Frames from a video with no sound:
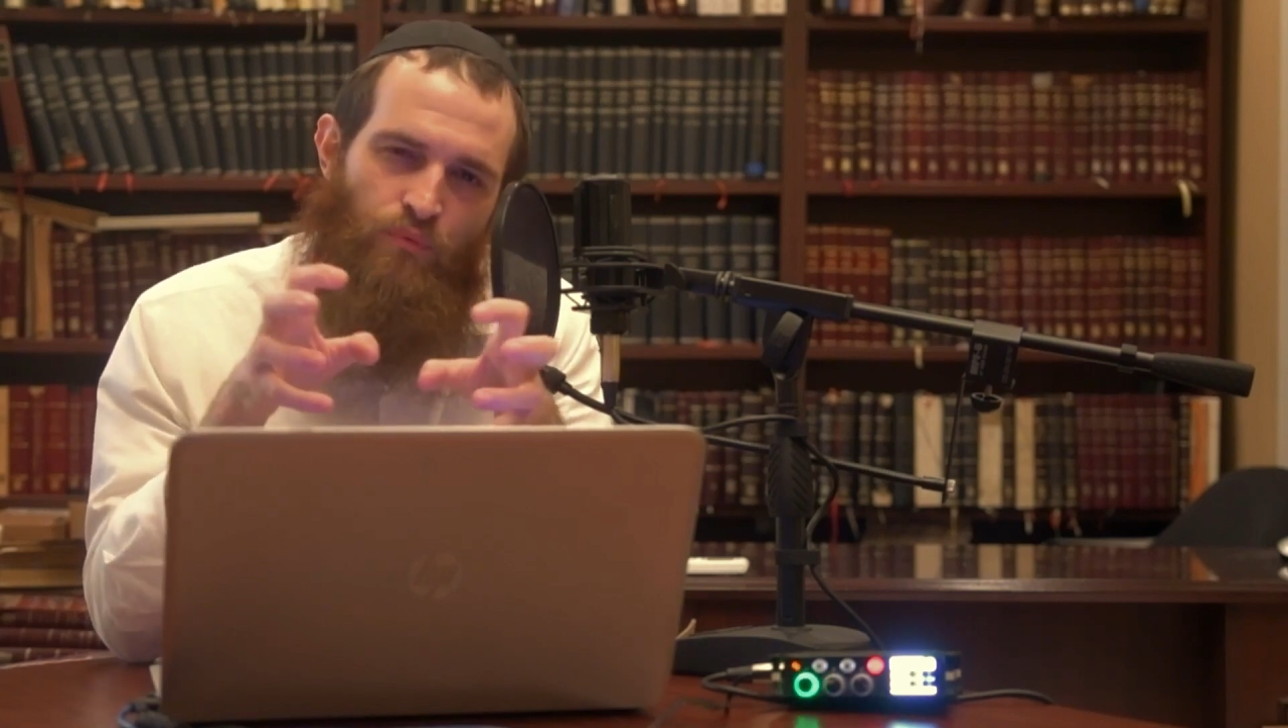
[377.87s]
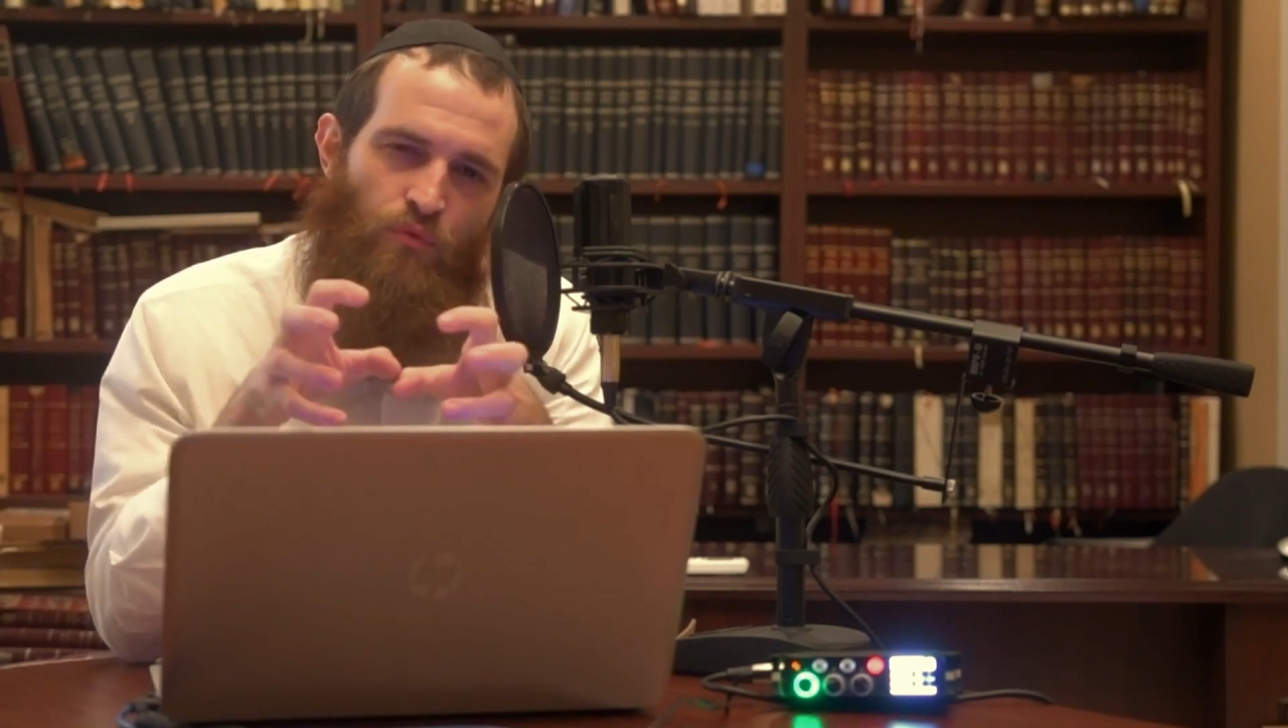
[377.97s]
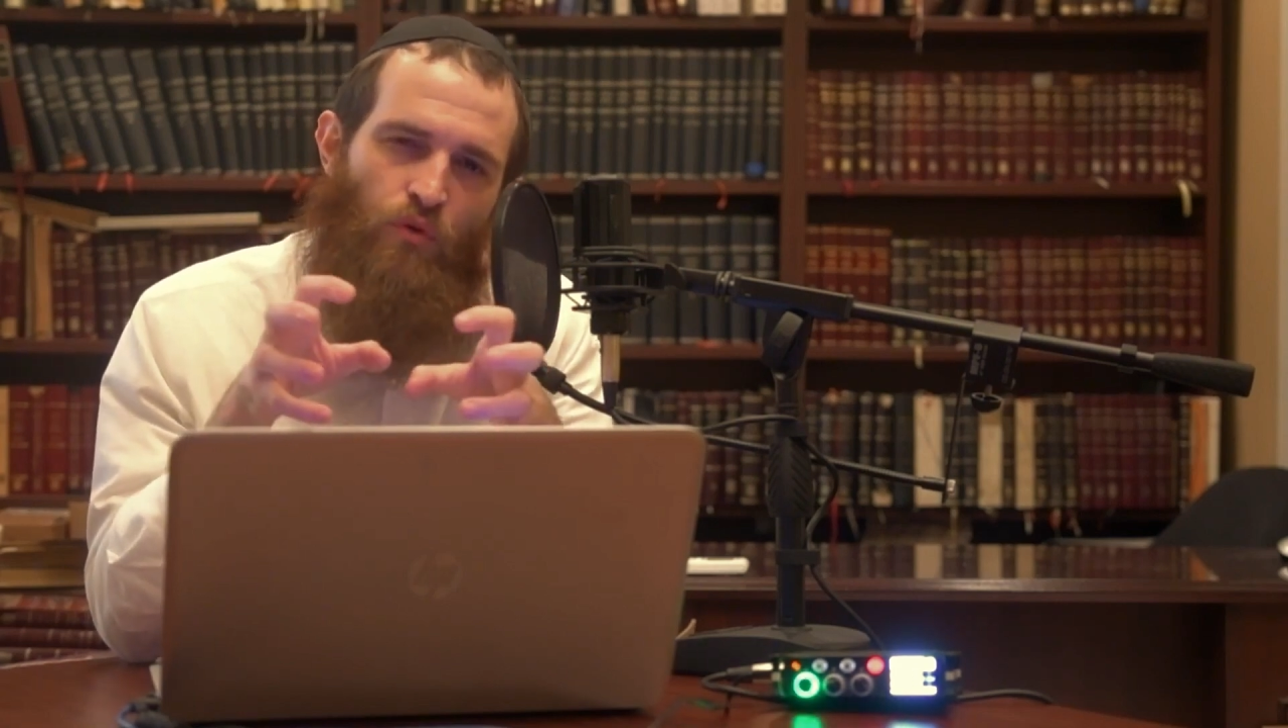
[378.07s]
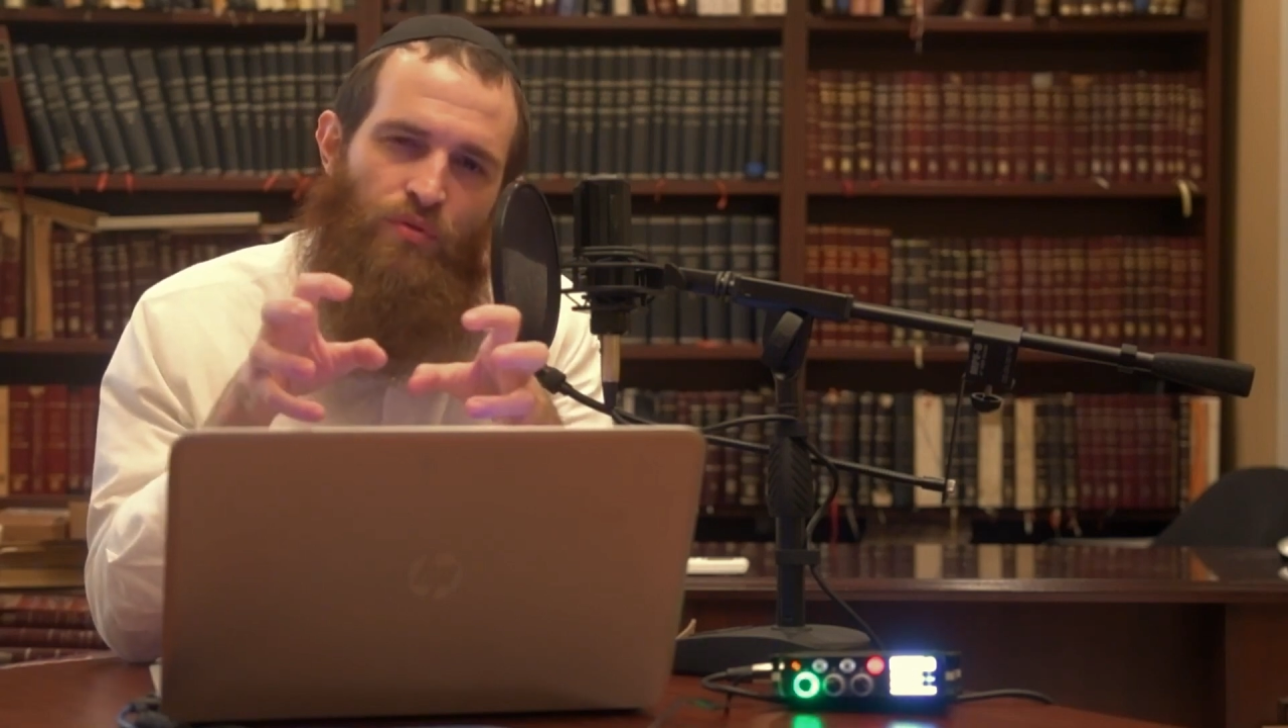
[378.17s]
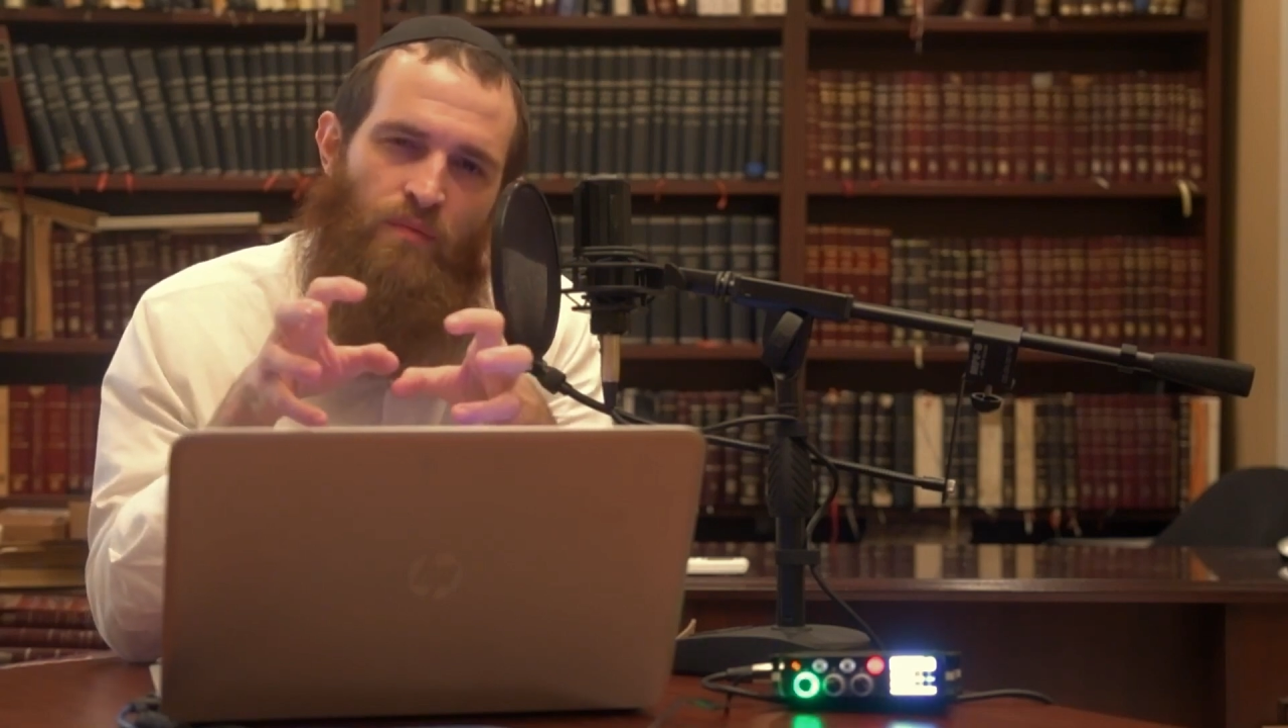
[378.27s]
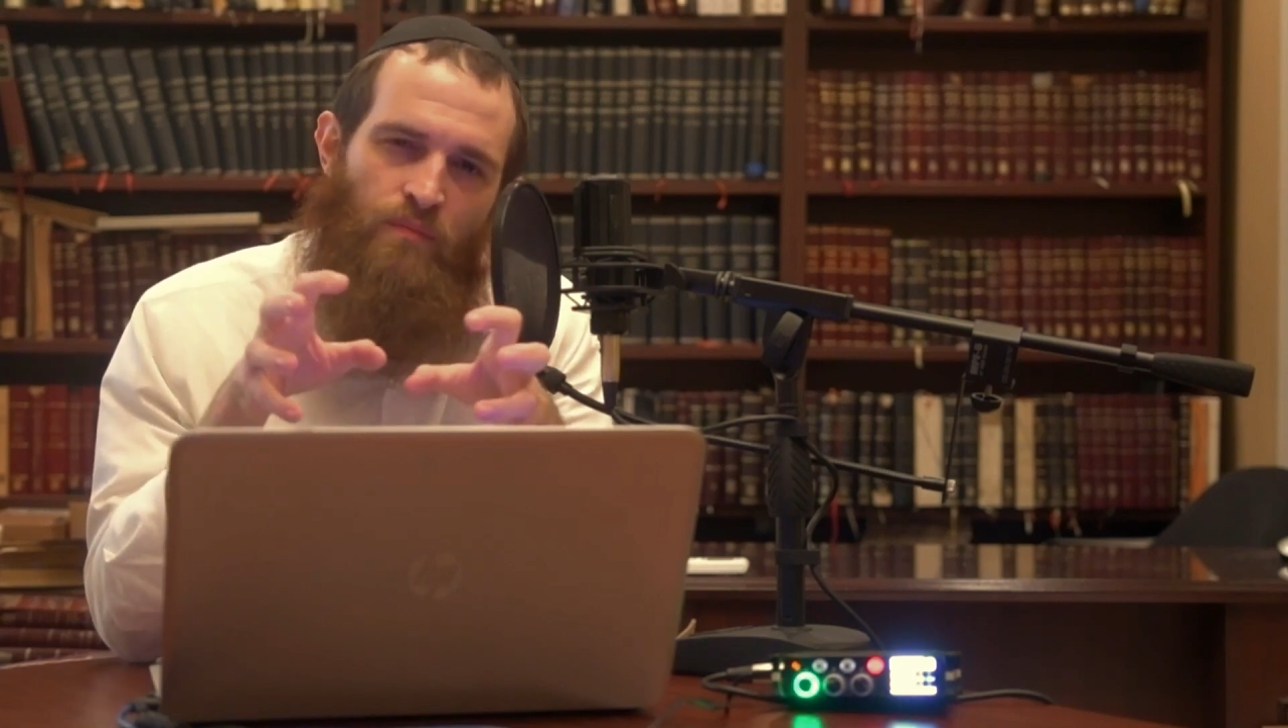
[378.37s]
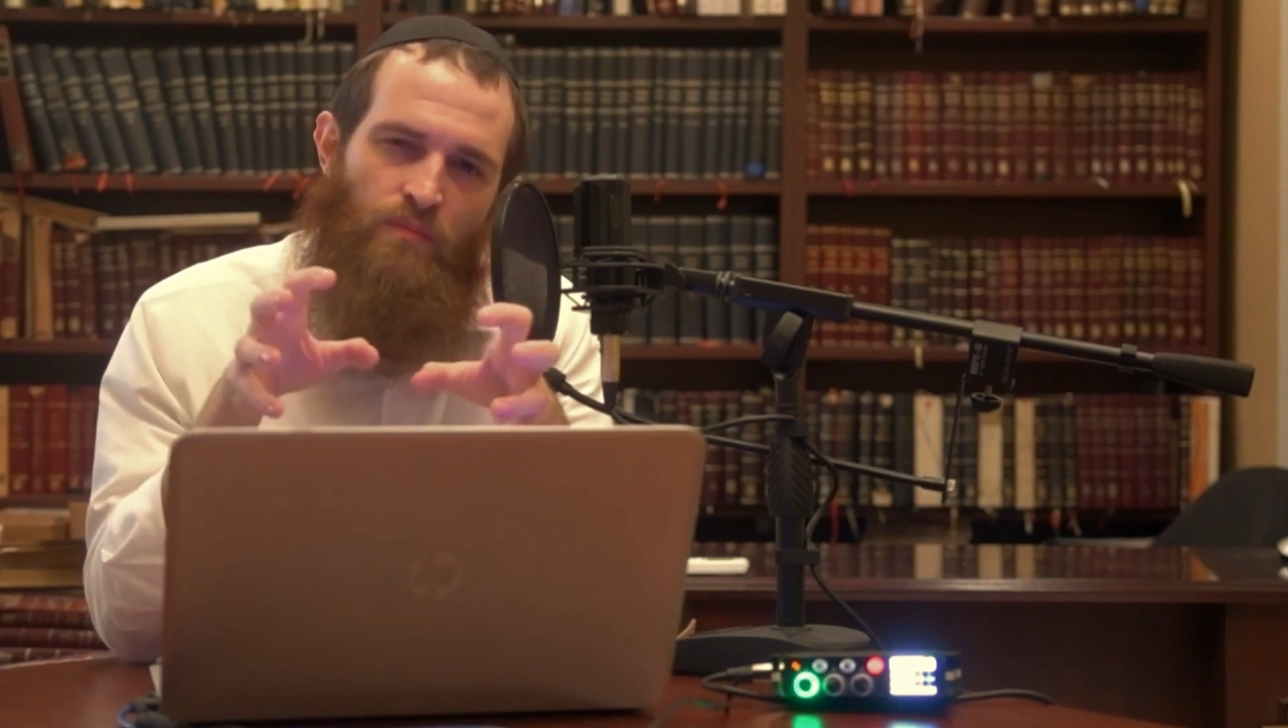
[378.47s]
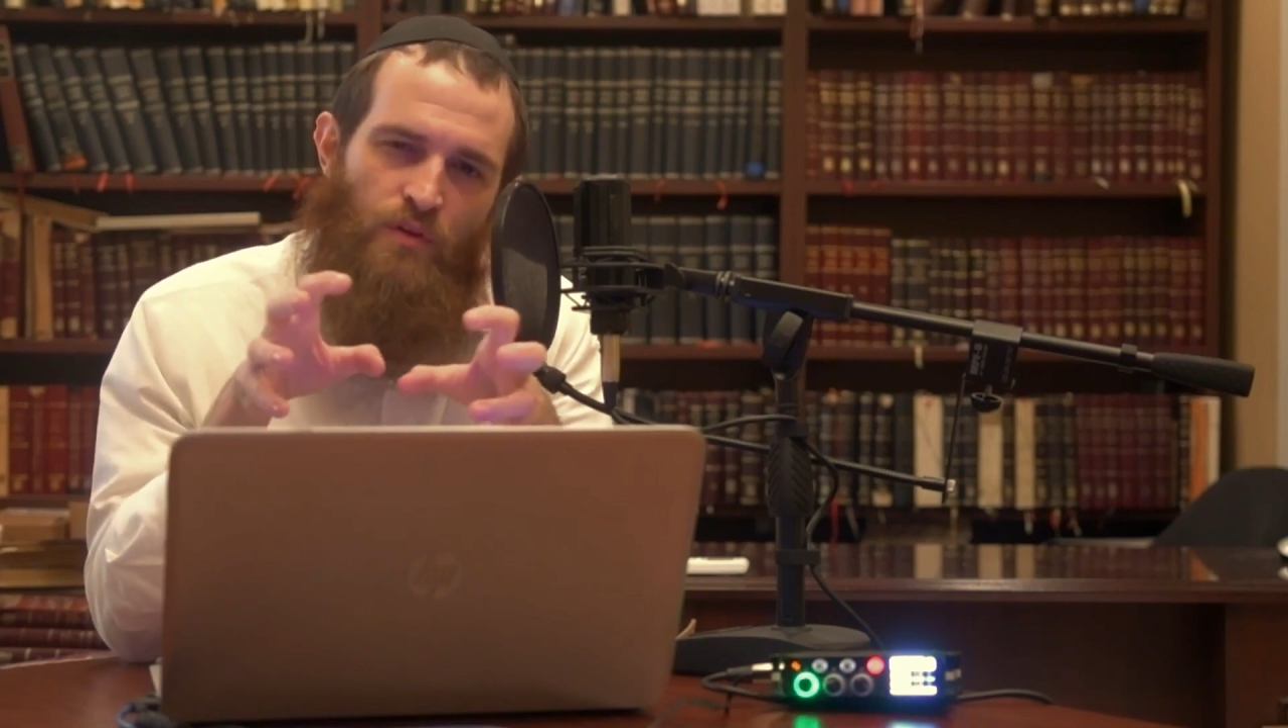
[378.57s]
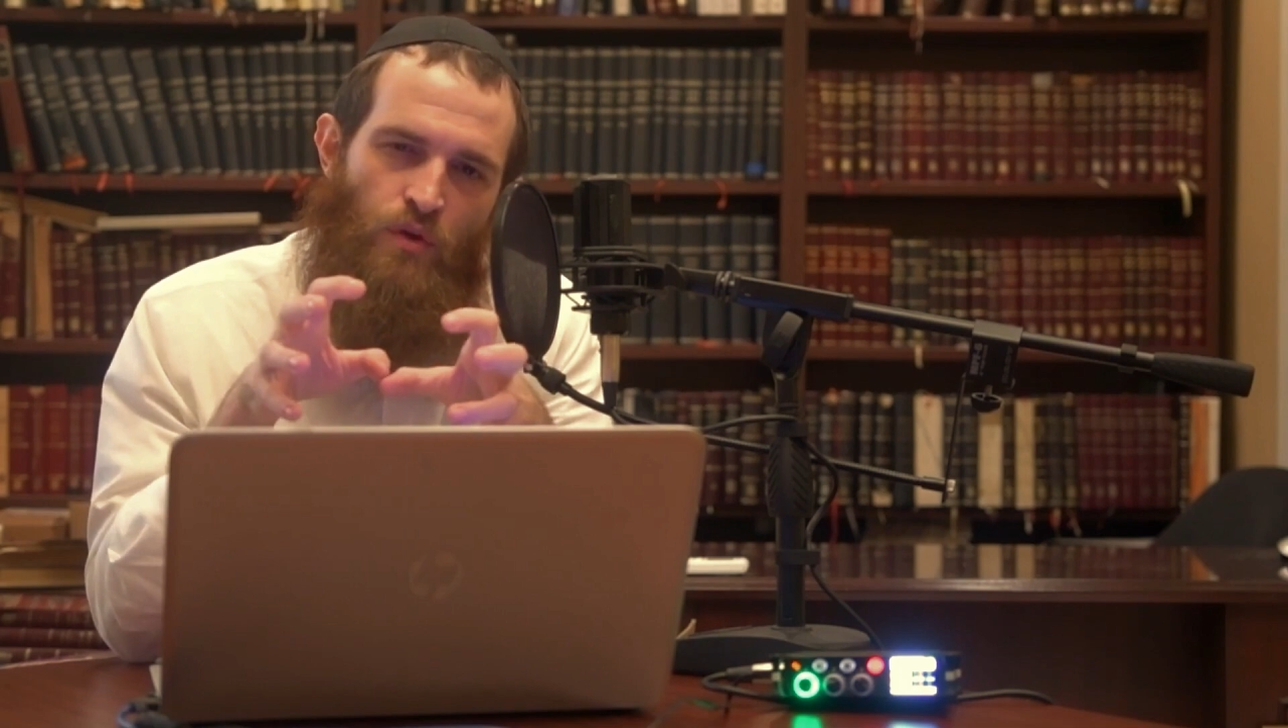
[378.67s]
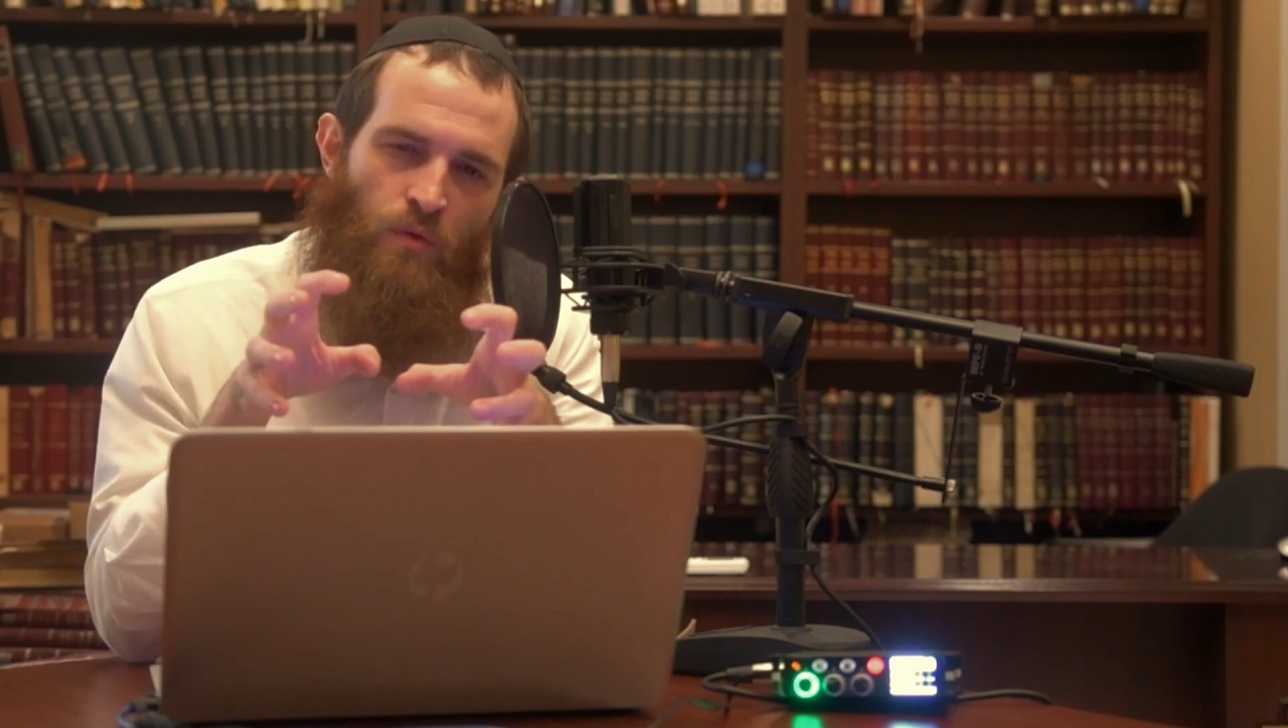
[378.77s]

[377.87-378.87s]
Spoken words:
brought them,